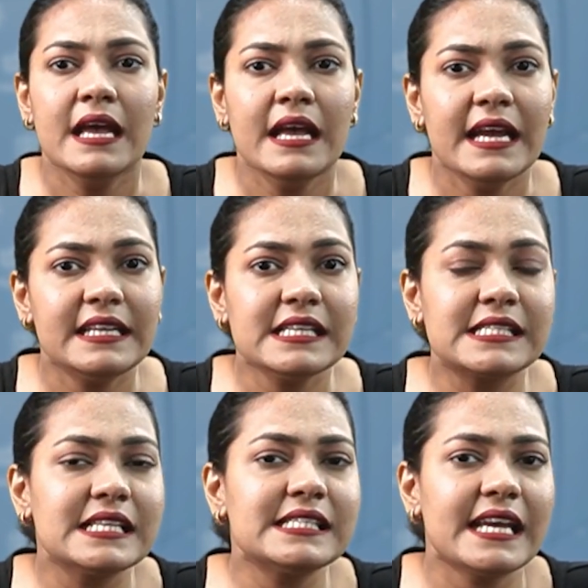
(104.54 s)
It
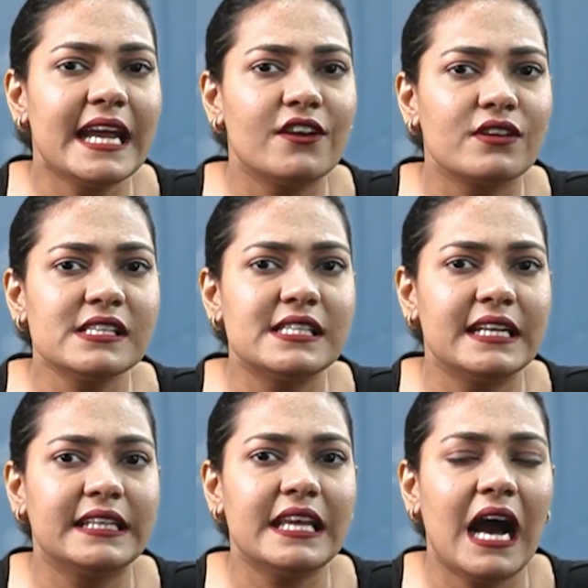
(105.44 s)
is this address
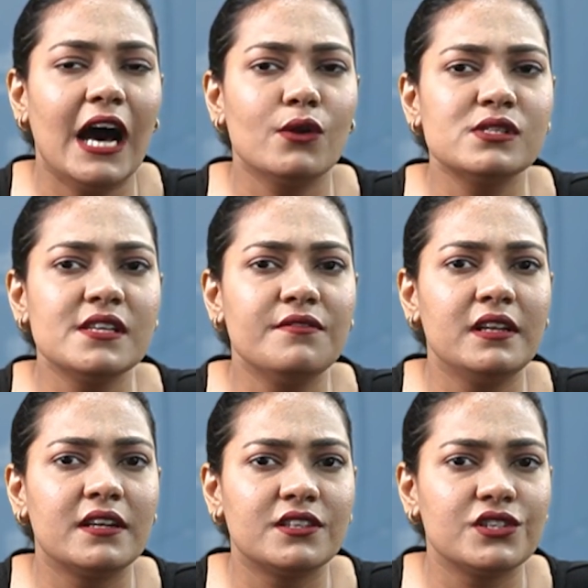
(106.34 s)
that the ROC
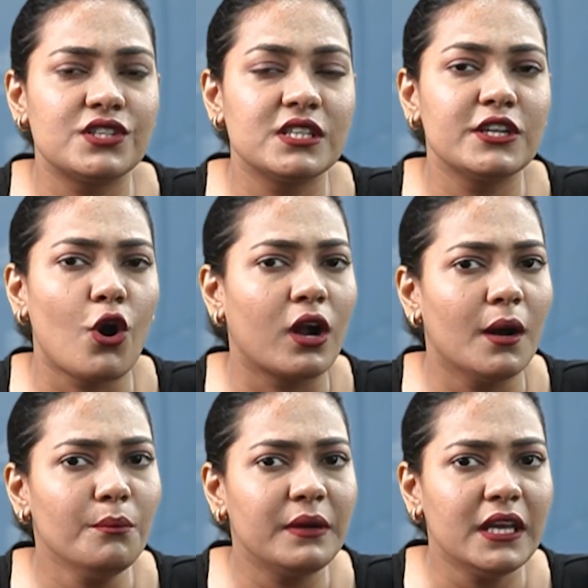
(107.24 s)
will register your
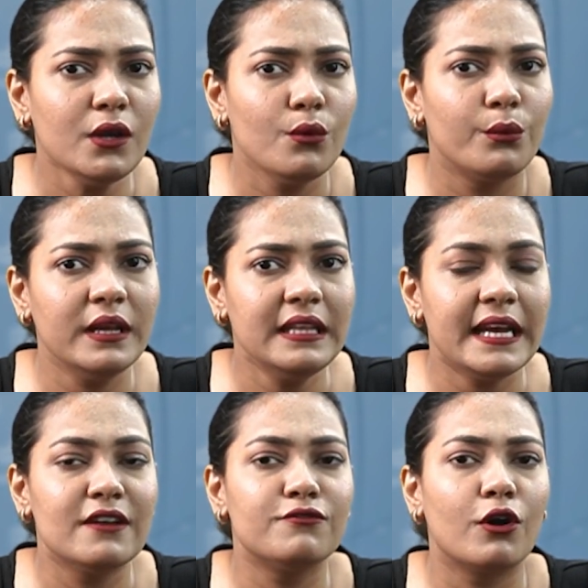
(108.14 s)
company with
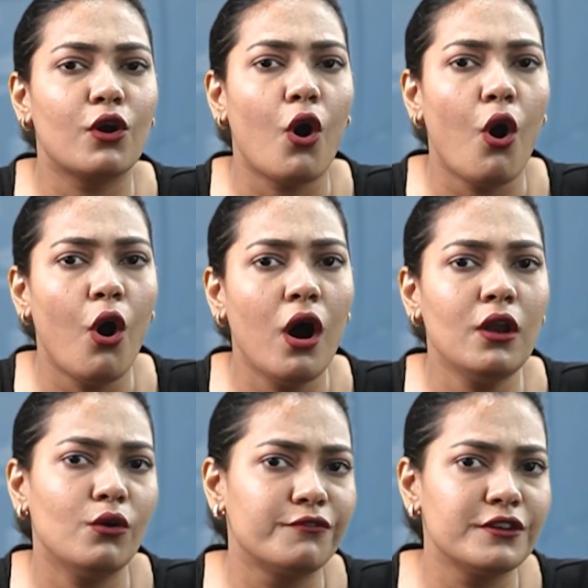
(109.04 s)
and for
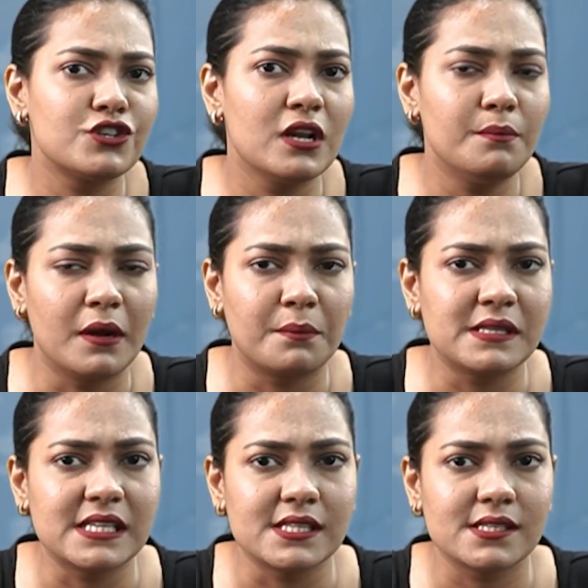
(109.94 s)
all official
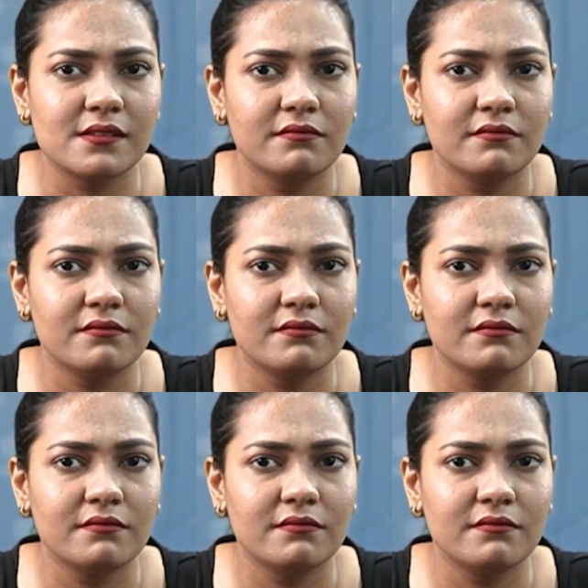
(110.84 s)
purposes.